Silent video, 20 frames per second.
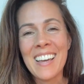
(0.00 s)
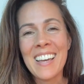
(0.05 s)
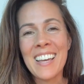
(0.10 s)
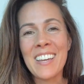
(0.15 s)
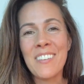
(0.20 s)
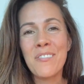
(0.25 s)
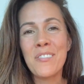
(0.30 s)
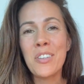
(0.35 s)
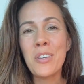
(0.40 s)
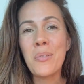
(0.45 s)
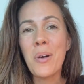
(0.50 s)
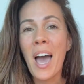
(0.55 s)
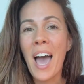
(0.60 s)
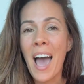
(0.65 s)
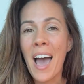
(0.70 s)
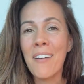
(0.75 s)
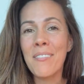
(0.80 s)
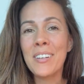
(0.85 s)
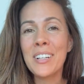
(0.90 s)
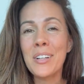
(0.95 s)
If you
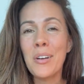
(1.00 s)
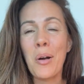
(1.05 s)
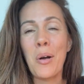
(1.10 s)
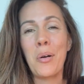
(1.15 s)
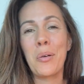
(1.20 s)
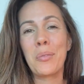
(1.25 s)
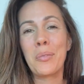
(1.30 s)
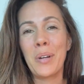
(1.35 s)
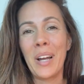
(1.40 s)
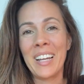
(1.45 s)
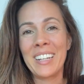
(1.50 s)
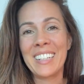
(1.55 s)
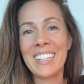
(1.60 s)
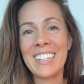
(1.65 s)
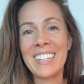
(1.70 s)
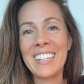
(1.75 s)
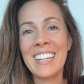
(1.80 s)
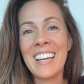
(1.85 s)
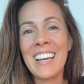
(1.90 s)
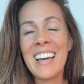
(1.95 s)
haven't
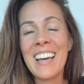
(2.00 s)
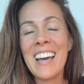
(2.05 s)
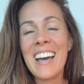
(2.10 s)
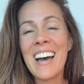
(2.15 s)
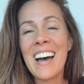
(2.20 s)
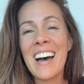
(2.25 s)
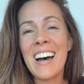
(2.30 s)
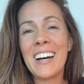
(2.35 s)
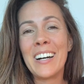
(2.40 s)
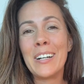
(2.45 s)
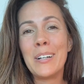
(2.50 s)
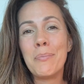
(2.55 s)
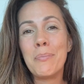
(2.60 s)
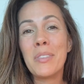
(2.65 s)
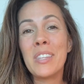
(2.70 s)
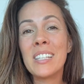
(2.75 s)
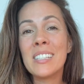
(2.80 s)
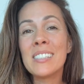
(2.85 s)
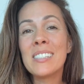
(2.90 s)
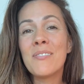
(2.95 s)
already,
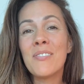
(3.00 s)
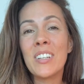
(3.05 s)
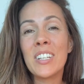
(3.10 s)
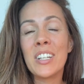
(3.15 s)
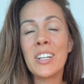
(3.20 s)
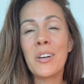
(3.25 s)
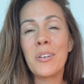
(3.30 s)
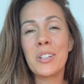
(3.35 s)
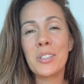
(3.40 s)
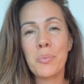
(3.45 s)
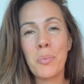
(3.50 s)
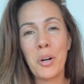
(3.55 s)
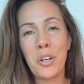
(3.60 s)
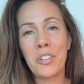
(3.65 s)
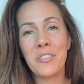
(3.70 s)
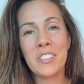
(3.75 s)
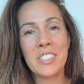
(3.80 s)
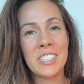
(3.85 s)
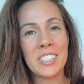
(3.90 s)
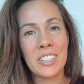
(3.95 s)
this video is part
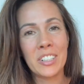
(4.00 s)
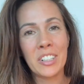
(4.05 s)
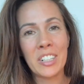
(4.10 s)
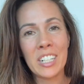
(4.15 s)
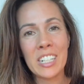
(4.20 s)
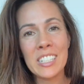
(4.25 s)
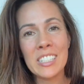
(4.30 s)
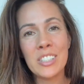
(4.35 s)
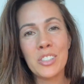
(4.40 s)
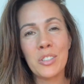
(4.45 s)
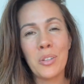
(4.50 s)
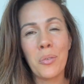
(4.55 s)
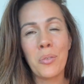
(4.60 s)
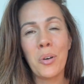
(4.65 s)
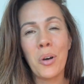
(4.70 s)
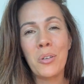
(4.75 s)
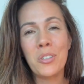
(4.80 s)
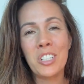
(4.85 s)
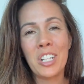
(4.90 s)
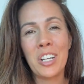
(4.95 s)
of a series, so
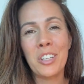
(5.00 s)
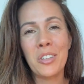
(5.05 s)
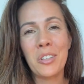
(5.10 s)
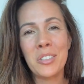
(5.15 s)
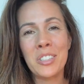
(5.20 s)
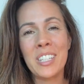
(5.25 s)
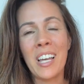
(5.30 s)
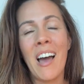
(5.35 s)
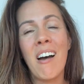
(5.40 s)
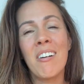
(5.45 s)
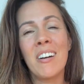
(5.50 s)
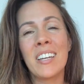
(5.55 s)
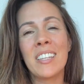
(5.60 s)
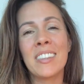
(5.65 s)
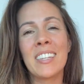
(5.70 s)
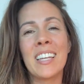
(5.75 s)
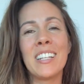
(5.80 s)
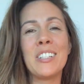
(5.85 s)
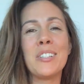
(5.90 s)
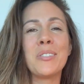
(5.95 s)
go check those out
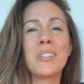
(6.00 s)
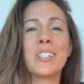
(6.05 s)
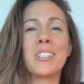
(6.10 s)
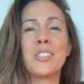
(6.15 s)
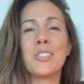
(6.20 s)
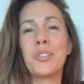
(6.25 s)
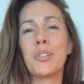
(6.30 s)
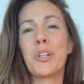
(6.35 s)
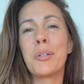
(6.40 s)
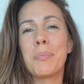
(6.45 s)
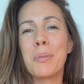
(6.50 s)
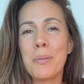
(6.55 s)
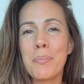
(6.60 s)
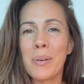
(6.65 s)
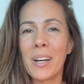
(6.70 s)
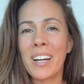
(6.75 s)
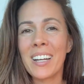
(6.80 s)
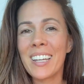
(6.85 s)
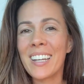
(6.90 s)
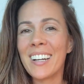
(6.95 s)
and then you can join me
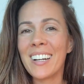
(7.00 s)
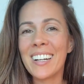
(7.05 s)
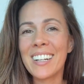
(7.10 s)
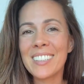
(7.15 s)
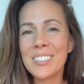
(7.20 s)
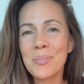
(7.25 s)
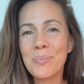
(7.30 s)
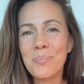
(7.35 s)
back here.